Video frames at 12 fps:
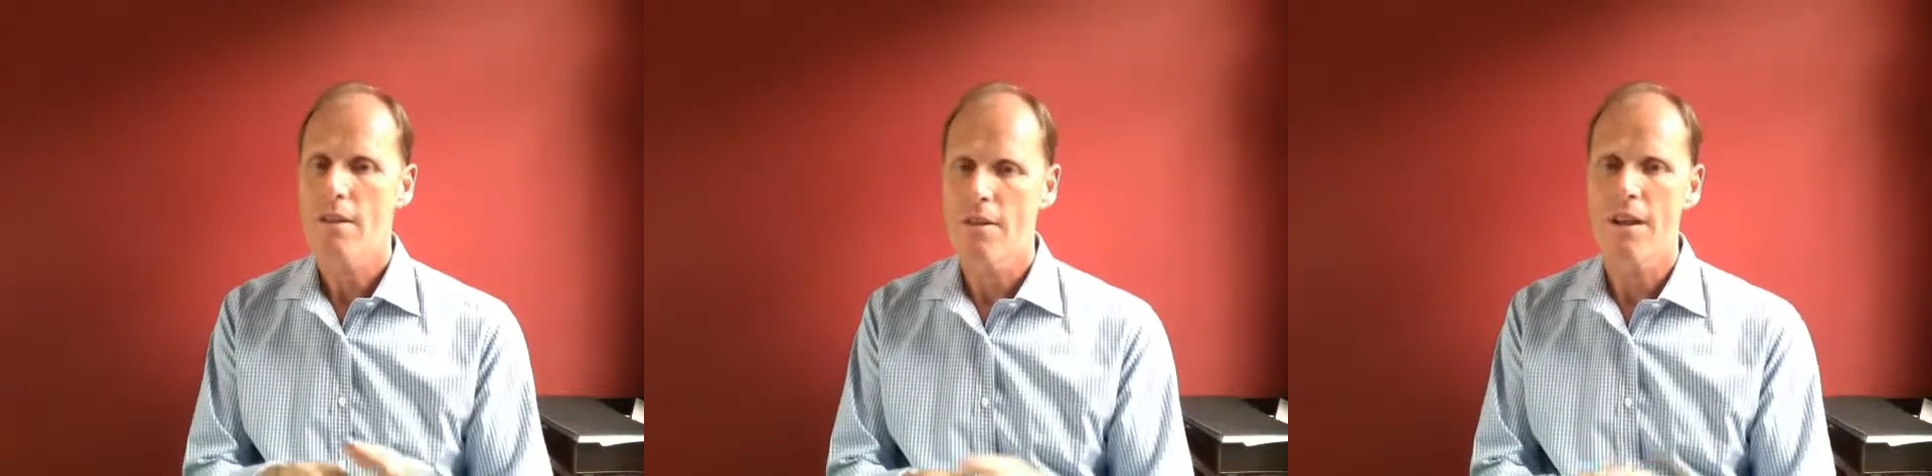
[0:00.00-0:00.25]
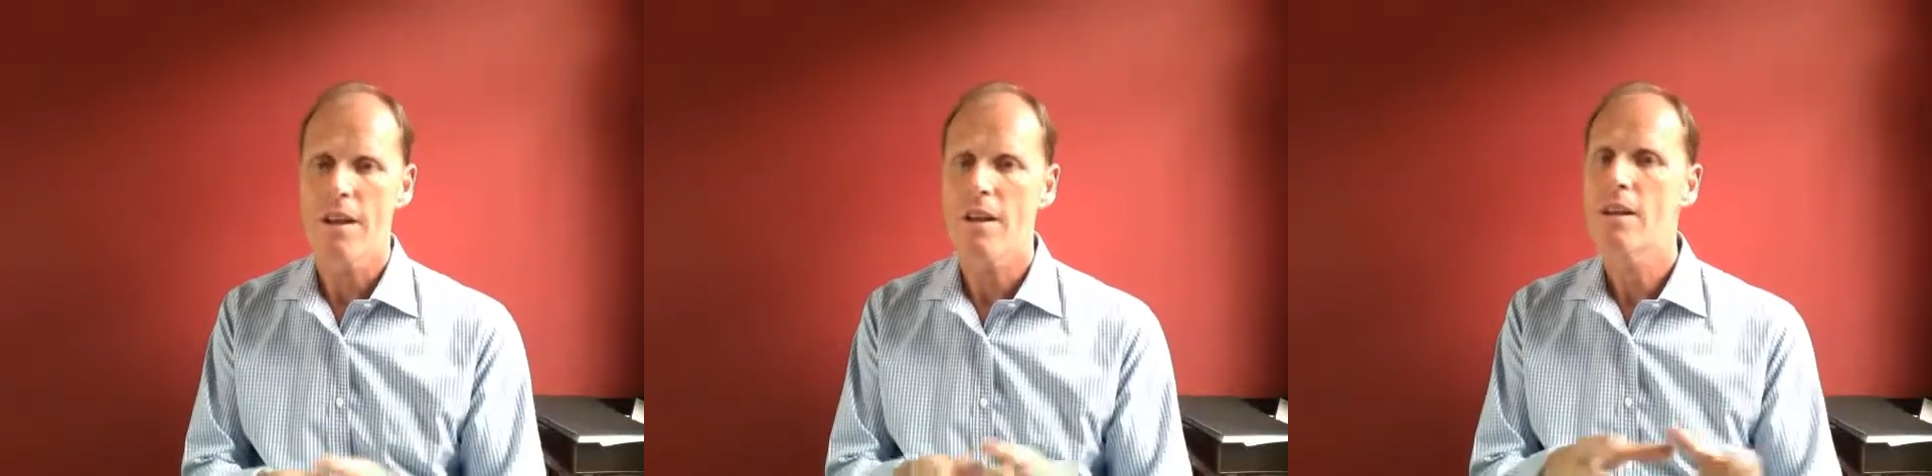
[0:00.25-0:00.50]

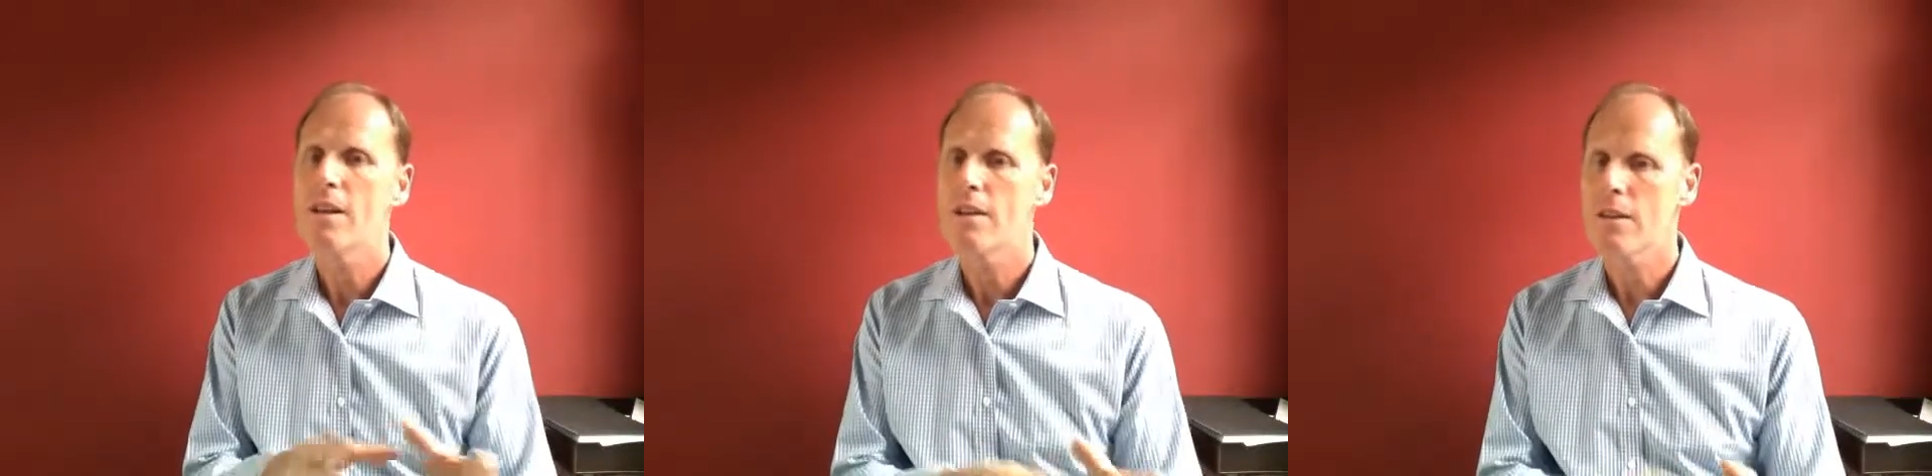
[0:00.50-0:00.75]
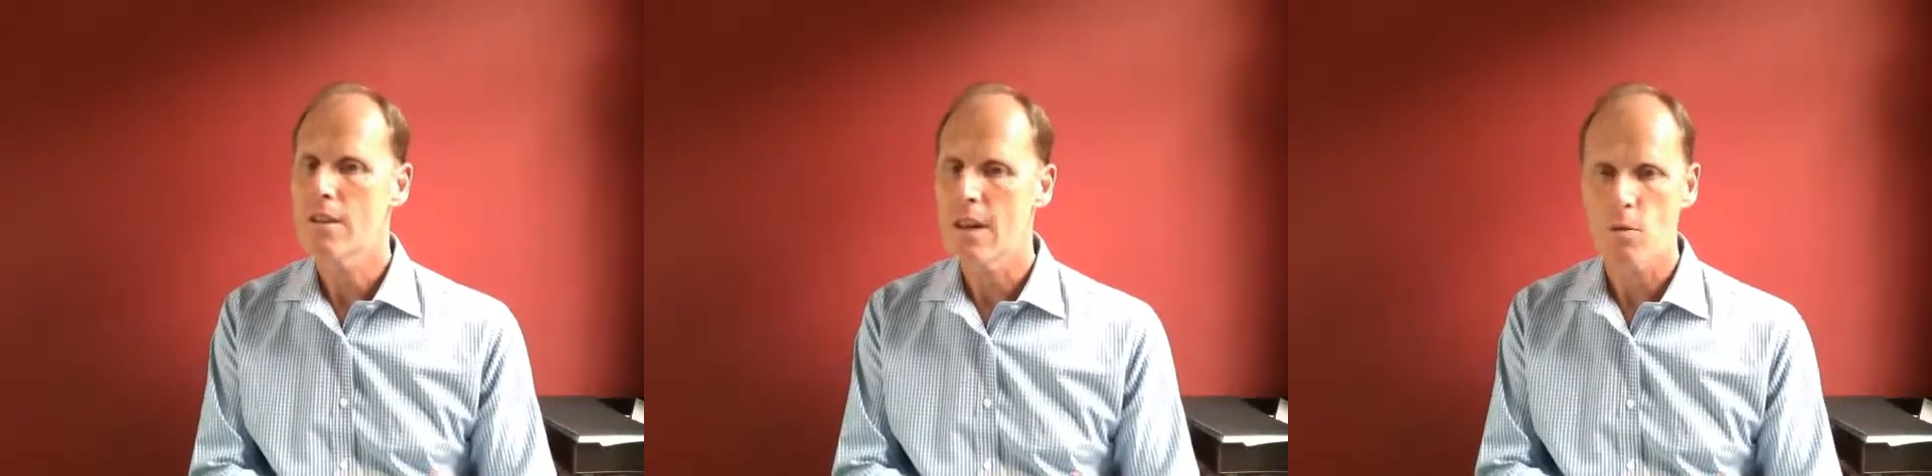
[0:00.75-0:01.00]
then
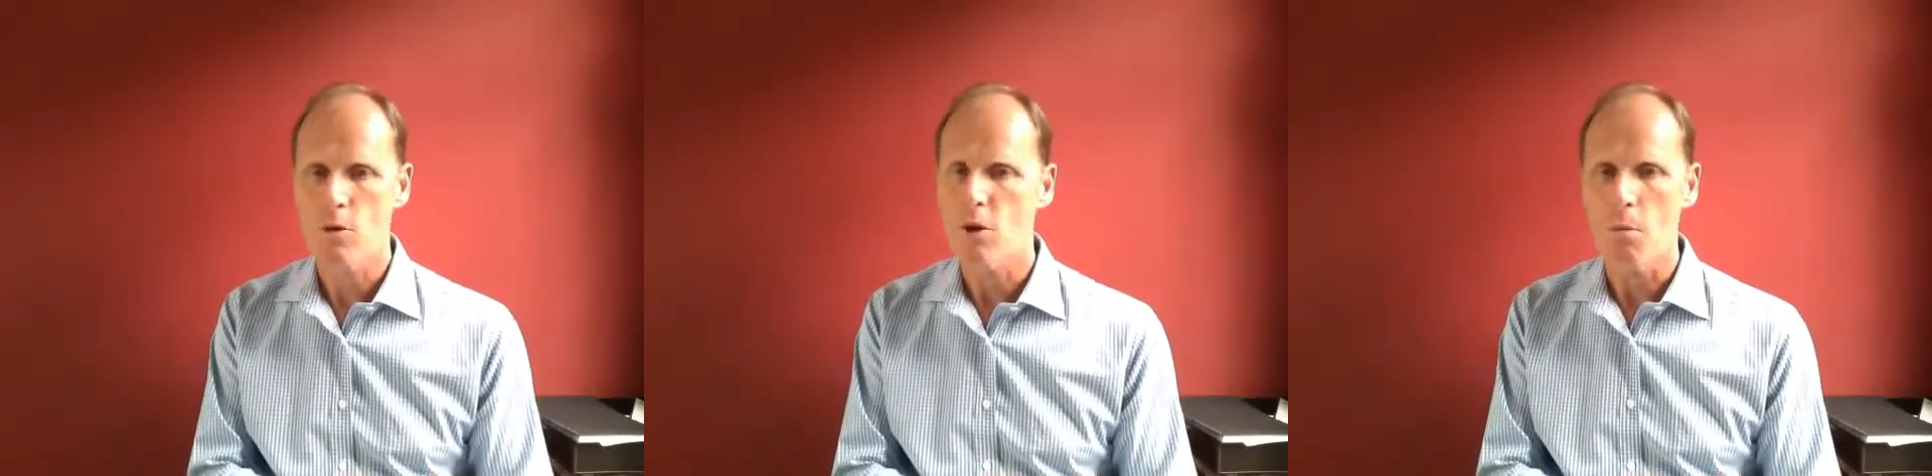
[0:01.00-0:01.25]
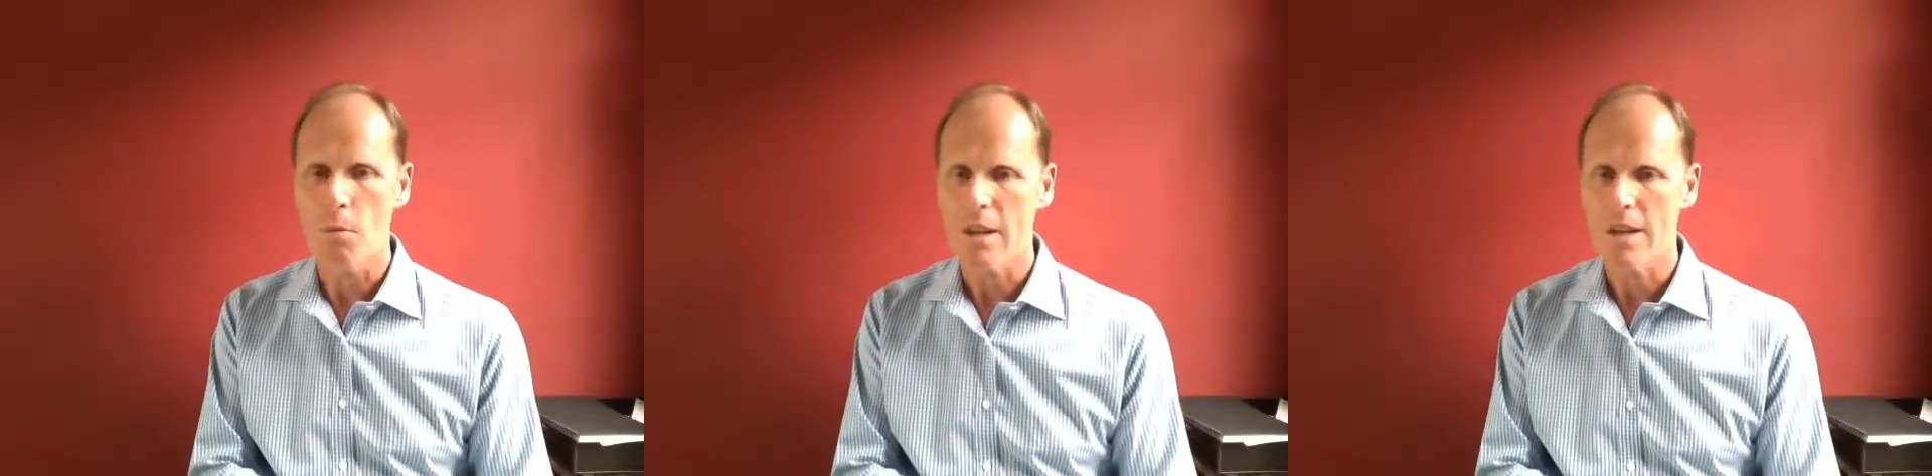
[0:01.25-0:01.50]
they will
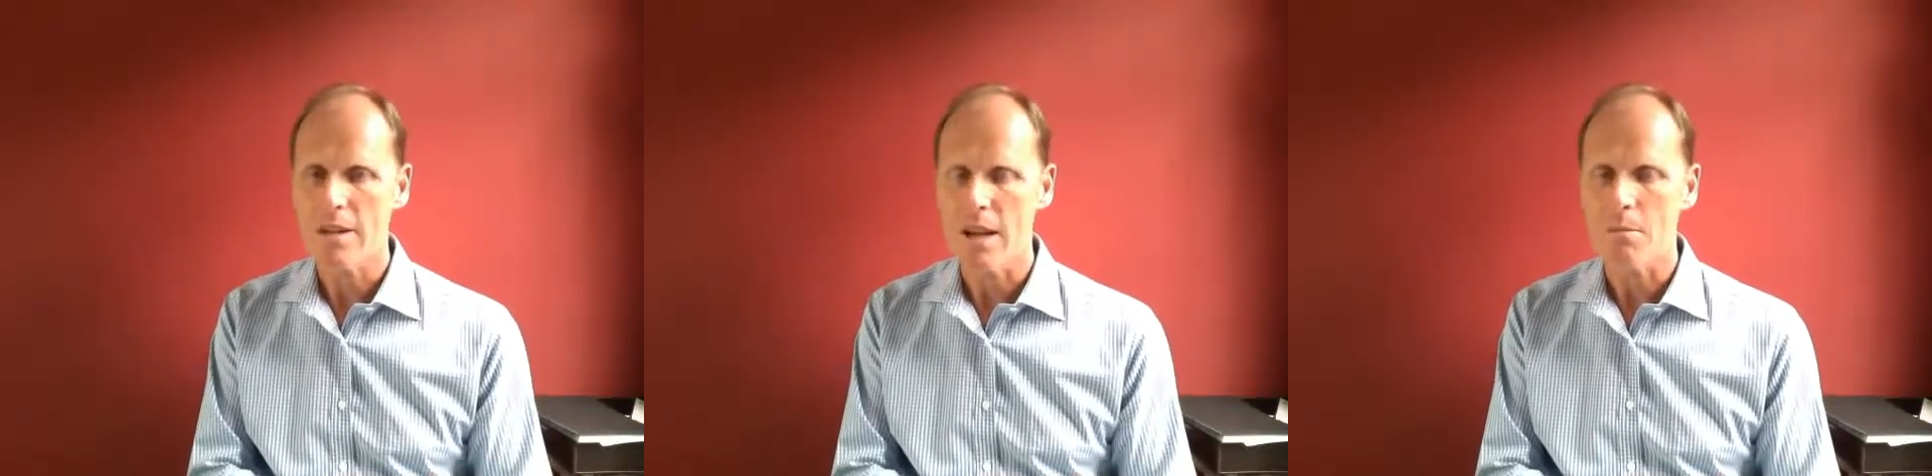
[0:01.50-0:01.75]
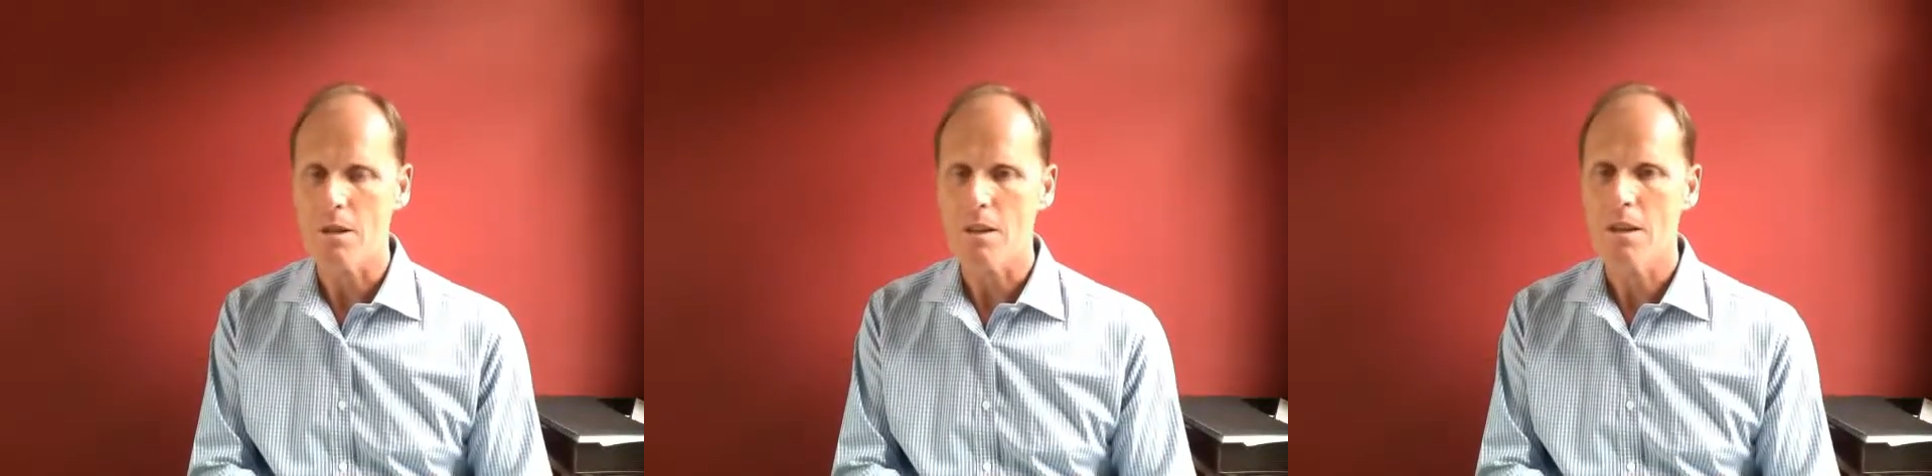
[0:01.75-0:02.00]
not be
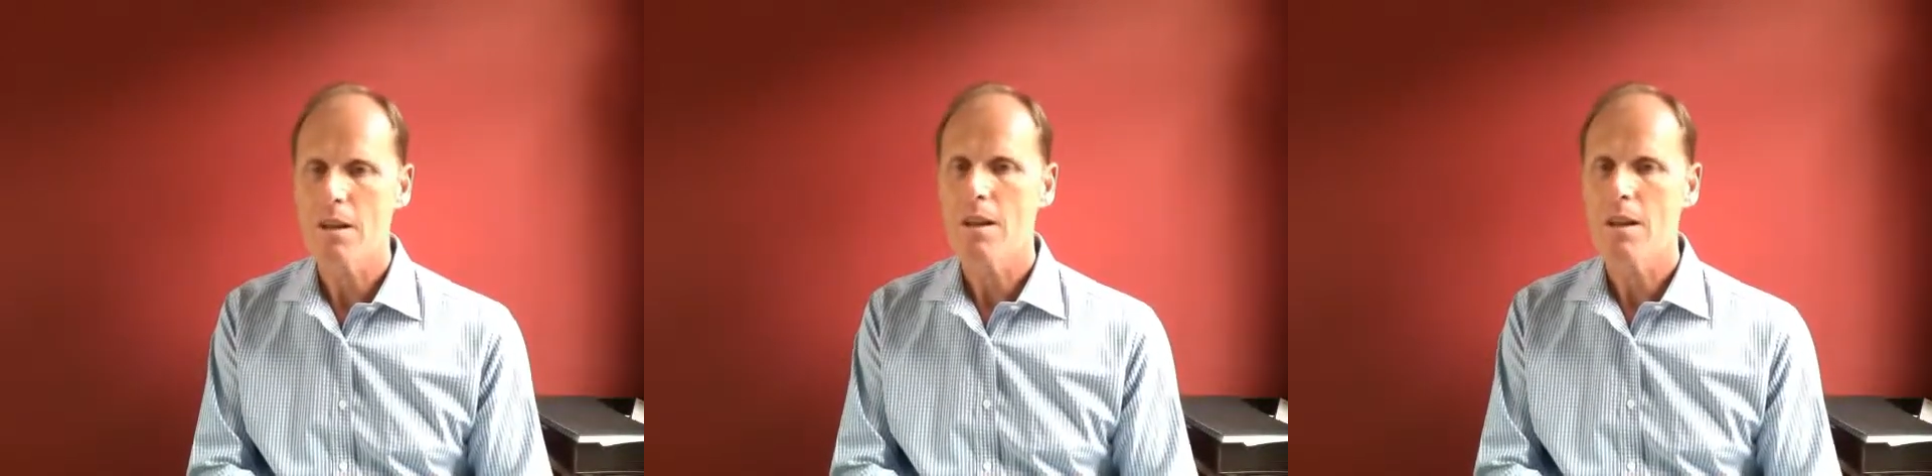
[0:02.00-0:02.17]
accepted.